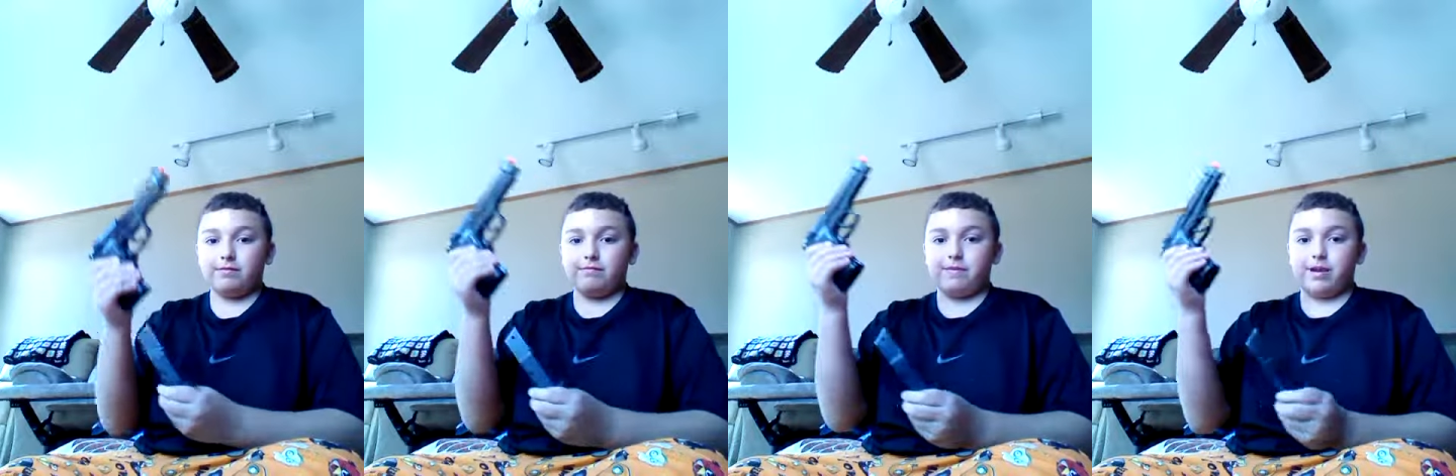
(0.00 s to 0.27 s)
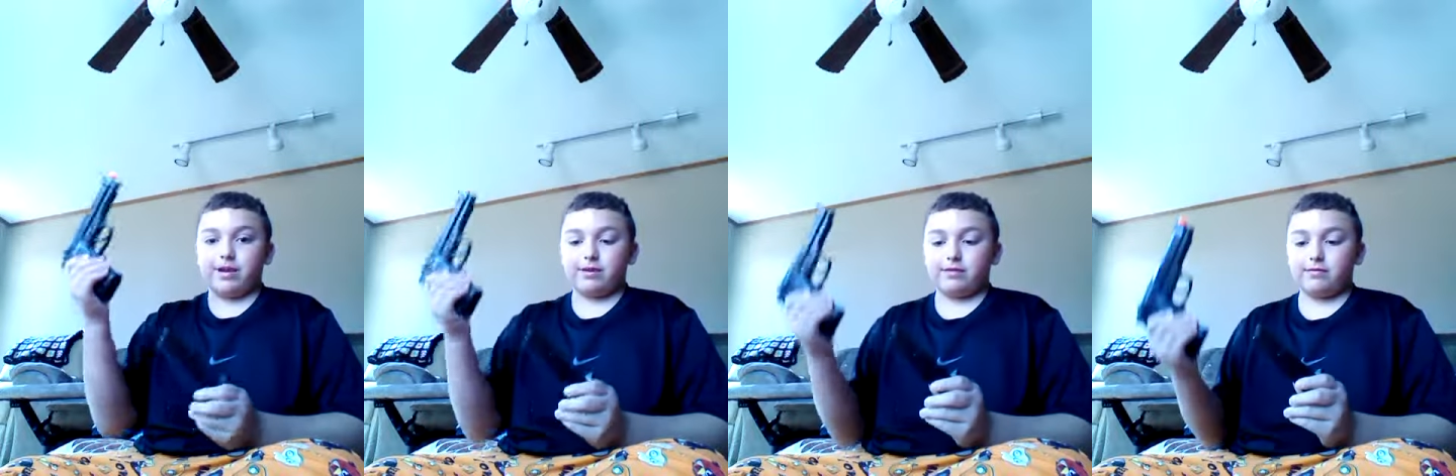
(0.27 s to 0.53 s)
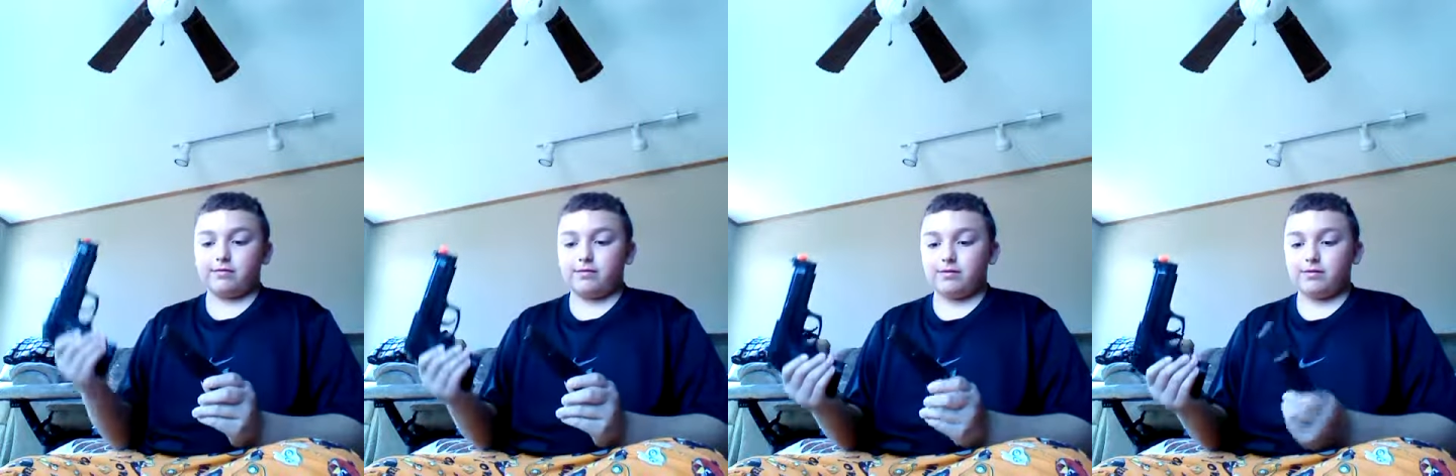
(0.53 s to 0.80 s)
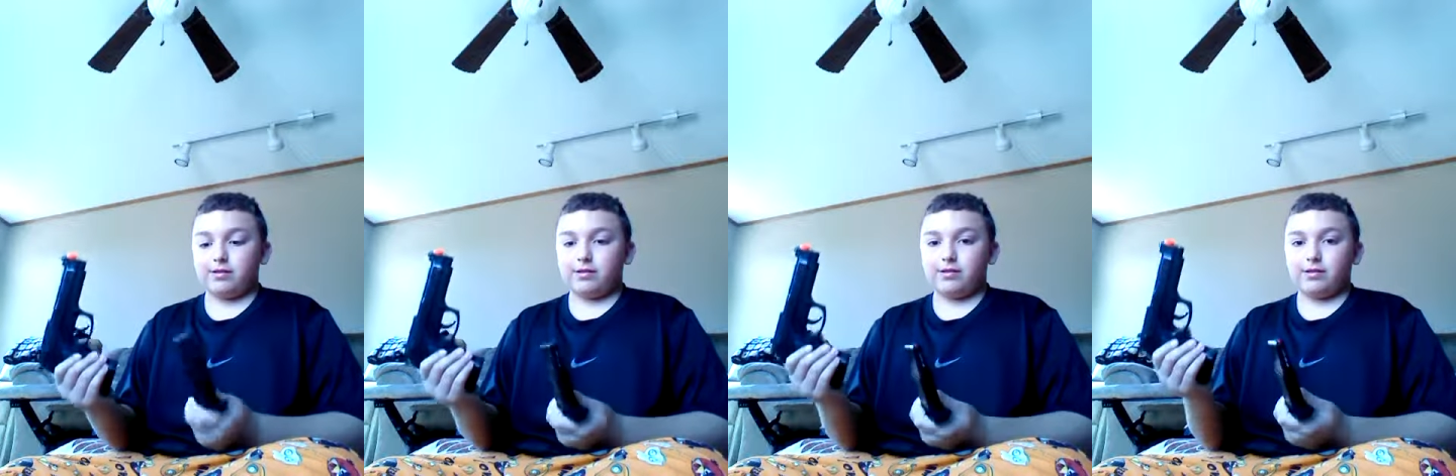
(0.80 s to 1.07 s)
Mag
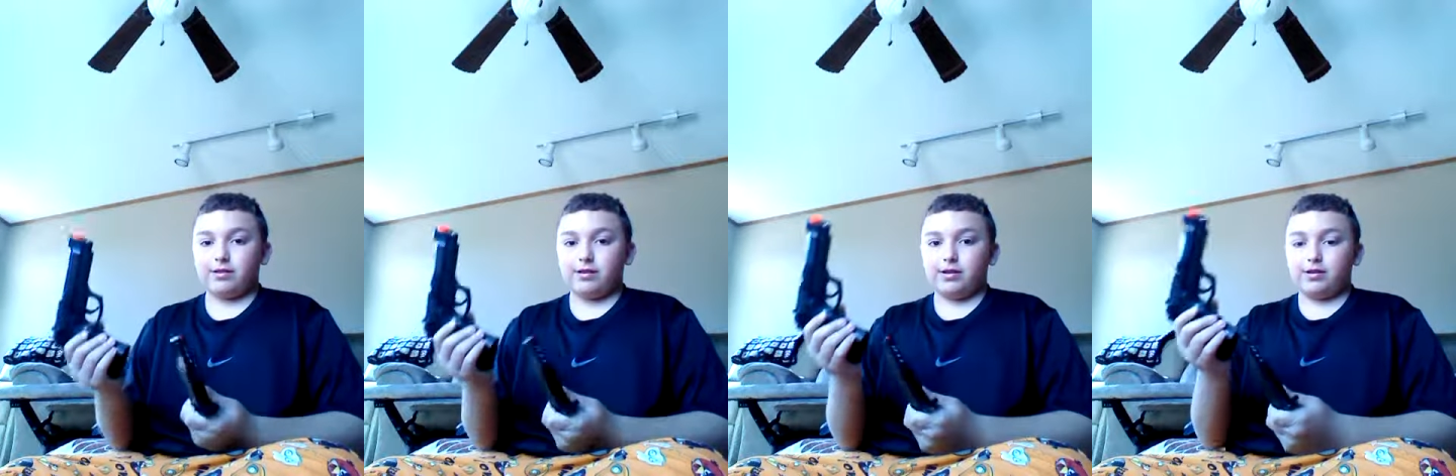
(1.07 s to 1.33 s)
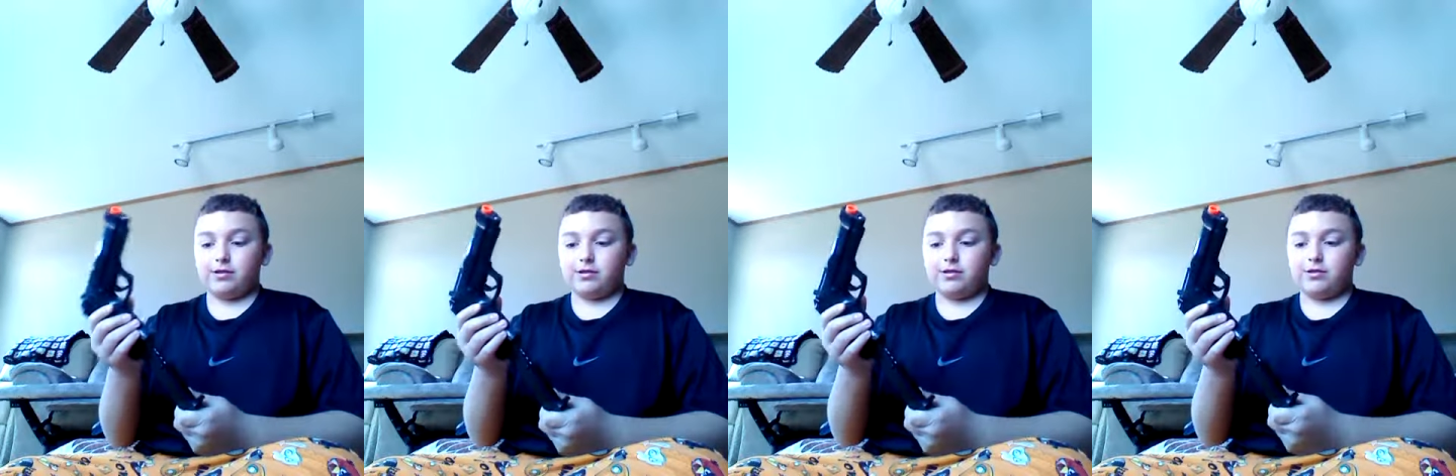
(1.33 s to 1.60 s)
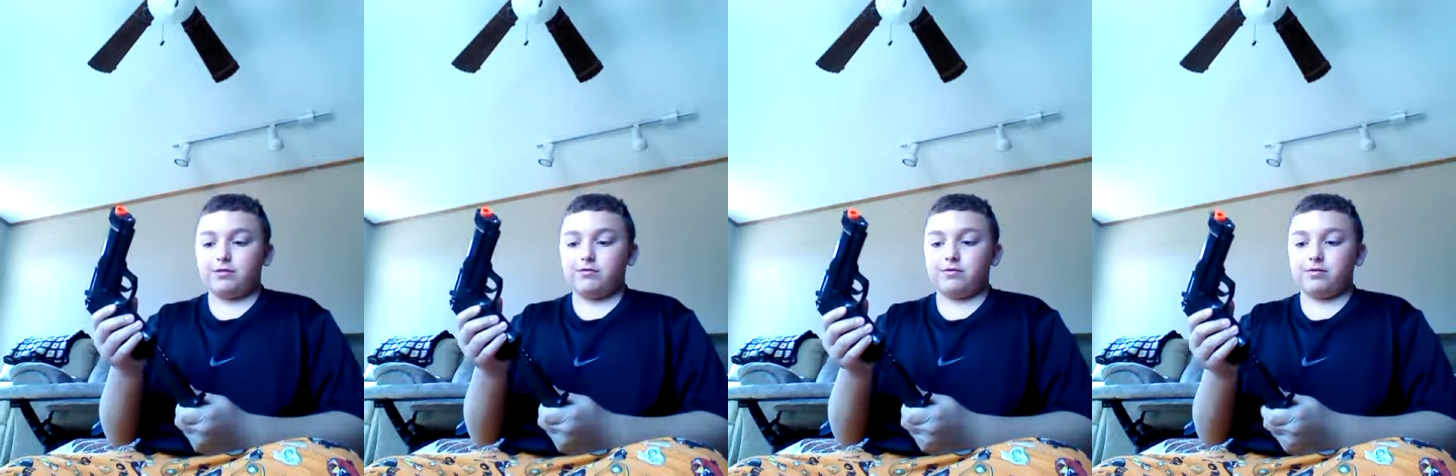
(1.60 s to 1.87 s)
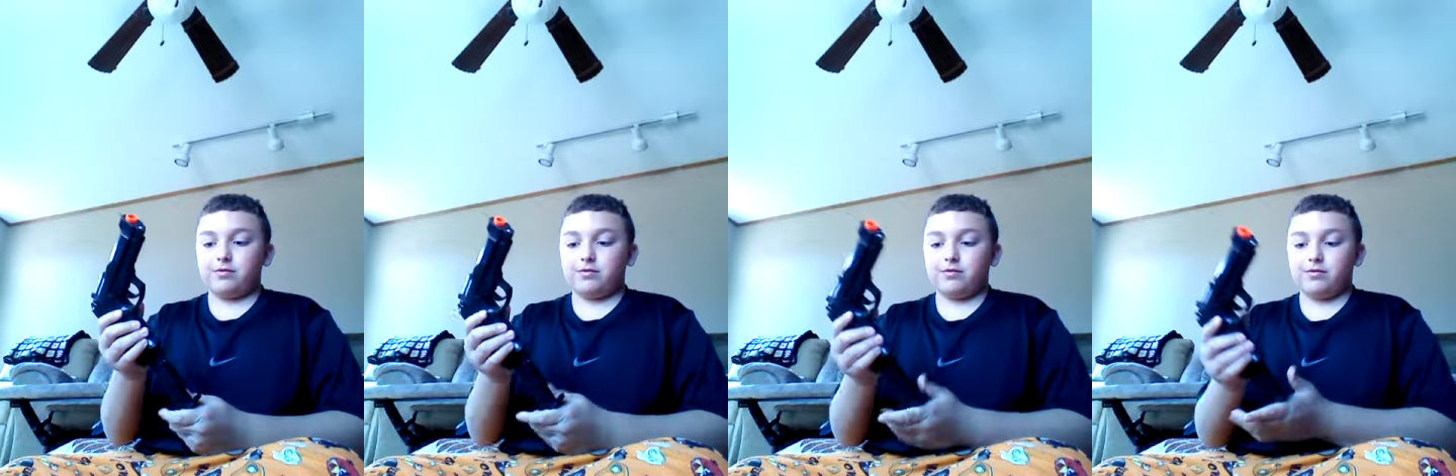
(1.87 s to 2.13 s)
comes out like that.
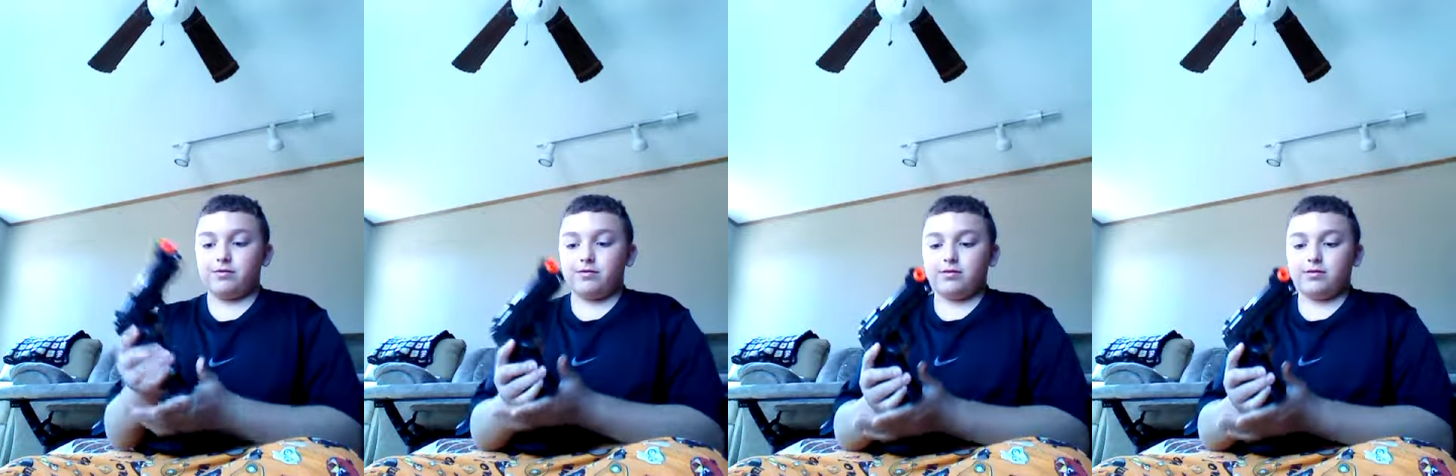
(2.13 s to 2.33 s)
Shoots